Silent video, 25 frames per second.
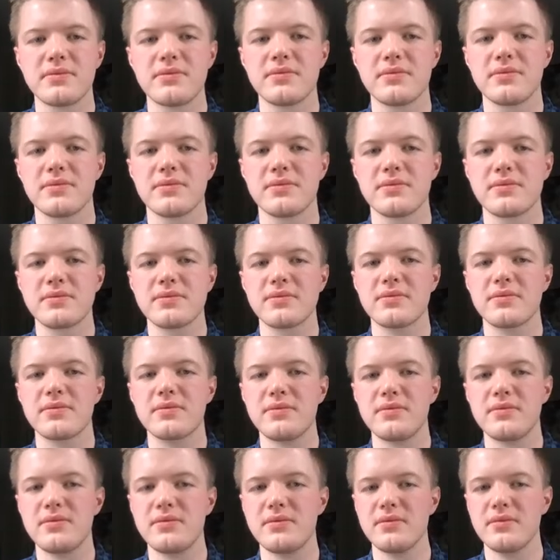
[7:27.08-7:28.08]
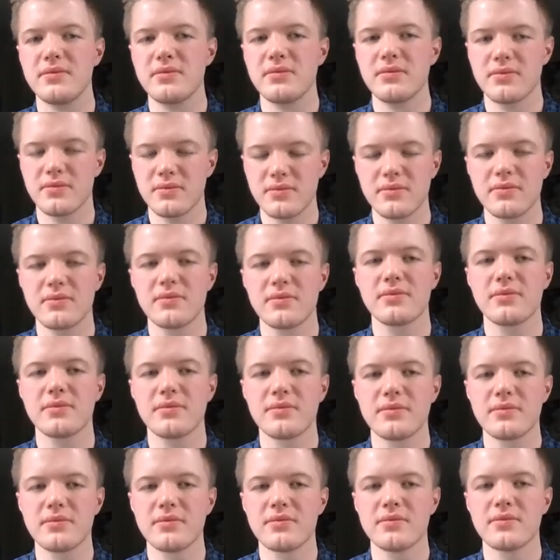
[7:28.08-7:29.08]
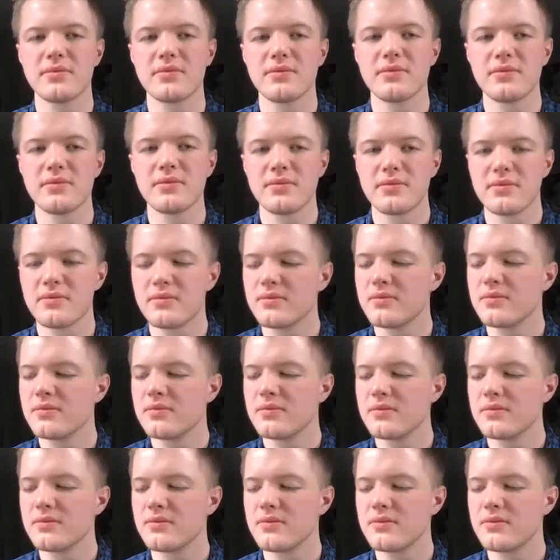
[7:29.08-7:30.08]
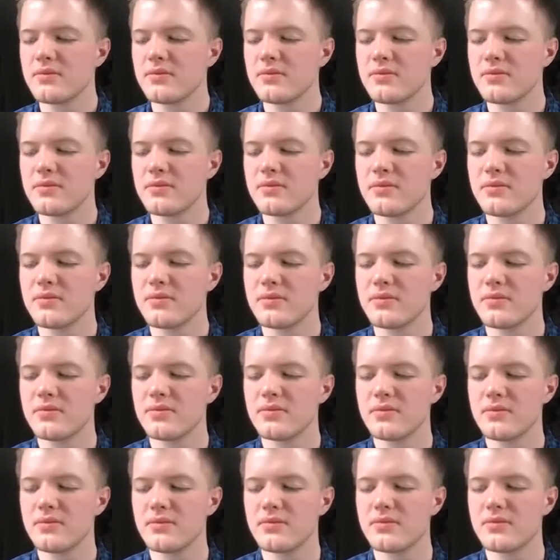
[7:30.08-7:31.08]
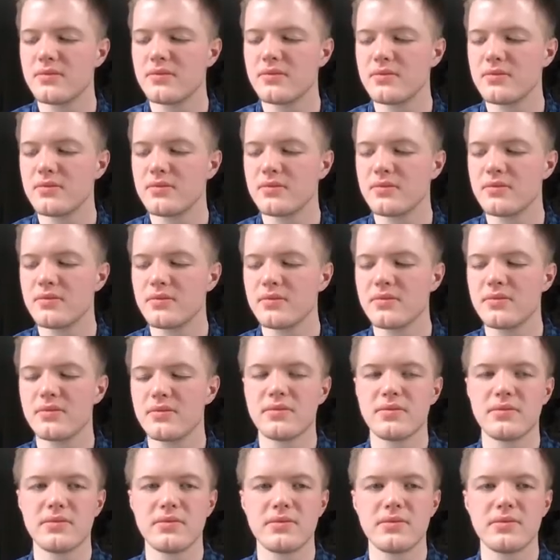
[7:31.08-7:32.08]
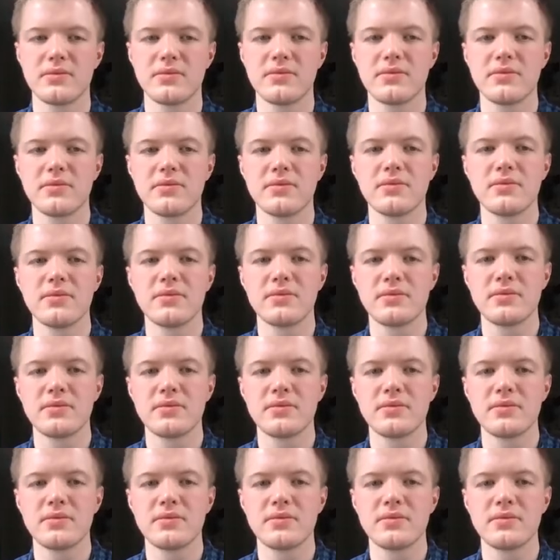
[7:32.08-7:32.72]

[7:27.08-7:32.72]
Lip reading: This person isn't speaking.